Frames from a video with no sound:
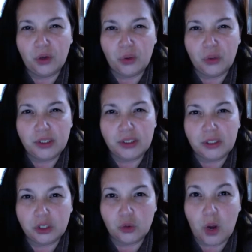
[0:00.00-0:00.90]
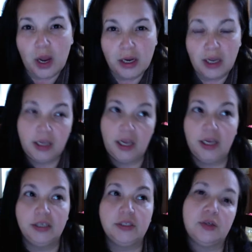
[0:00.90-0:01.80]
of the reasons why I
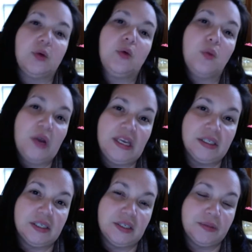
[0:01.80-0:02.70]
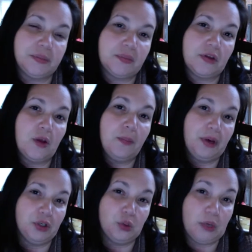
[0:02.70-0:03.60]
gained weight
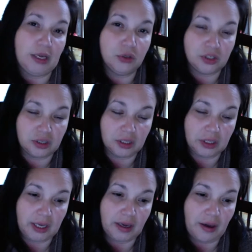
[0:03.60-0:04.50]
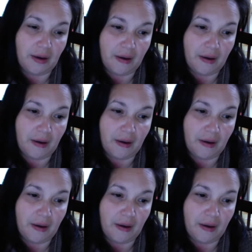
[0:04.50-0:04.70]
compared to what I used to look like.